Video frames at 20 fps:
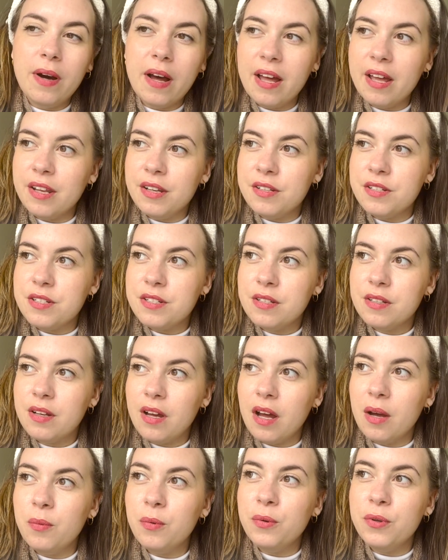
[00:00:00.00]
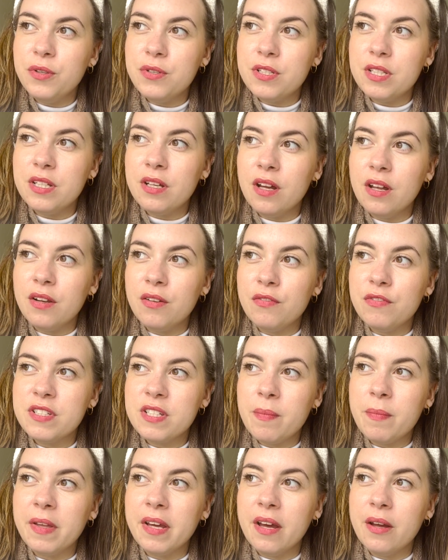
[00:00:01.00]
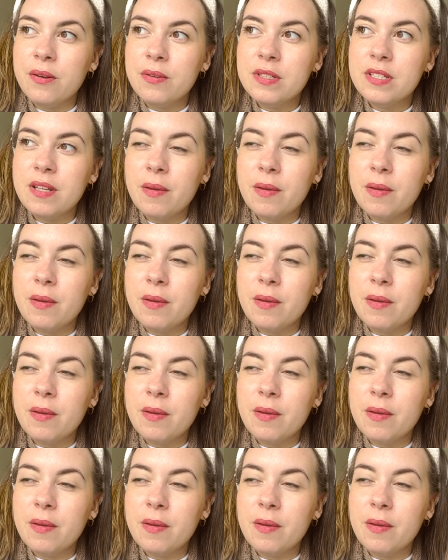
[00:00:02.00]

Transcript: and I will use the yarn for something else.